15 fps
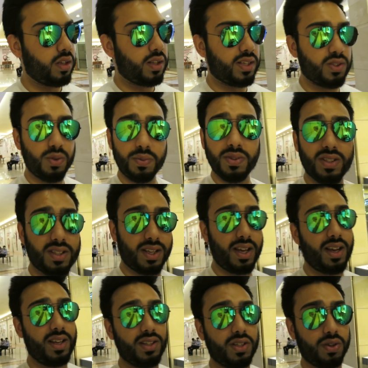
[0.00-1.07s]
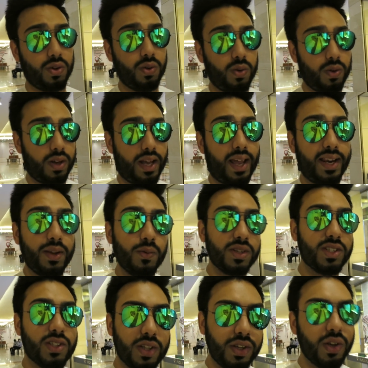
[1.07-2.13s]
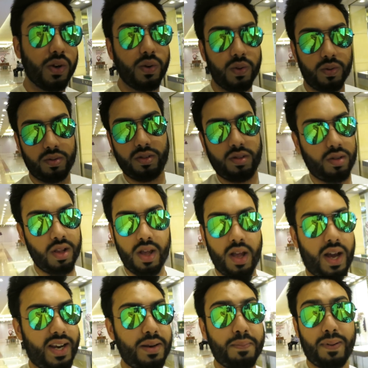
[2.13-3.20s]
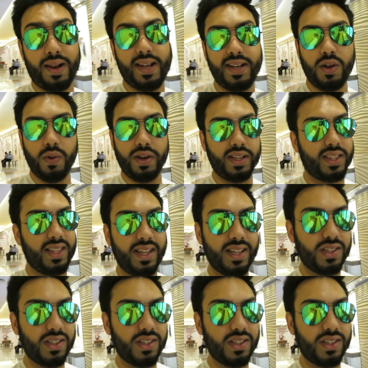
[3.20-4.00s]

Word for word: That's almost yeah. So and it was you know I didn't plan it or anything.